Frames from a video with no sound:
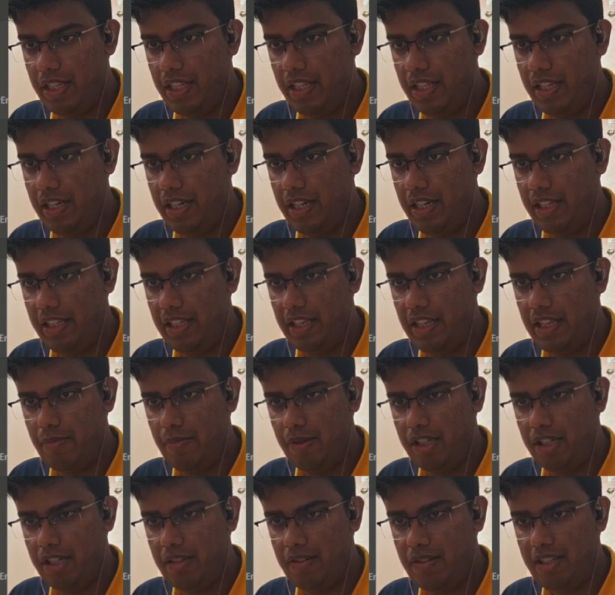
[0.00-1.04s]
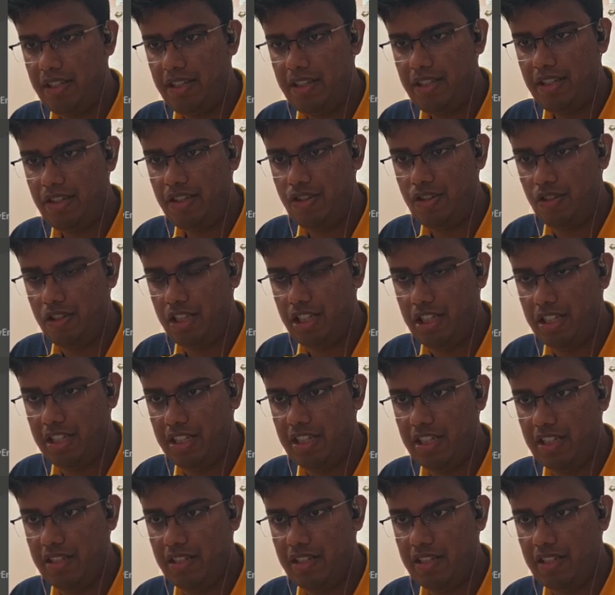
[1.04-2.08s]
take that. But, this
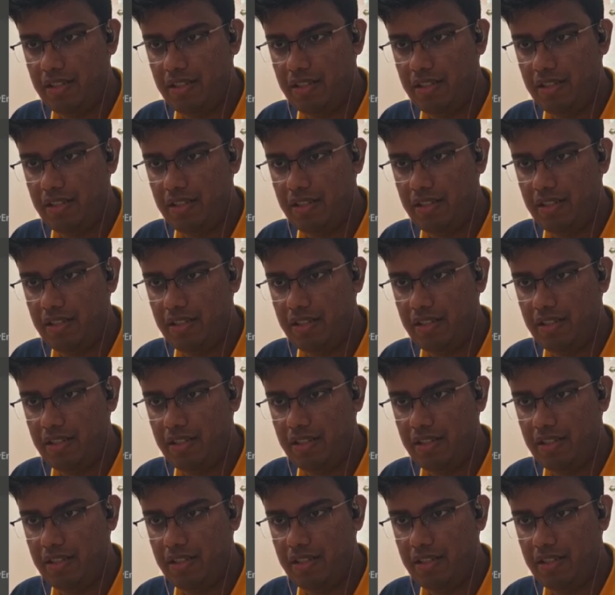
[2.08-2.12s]
is.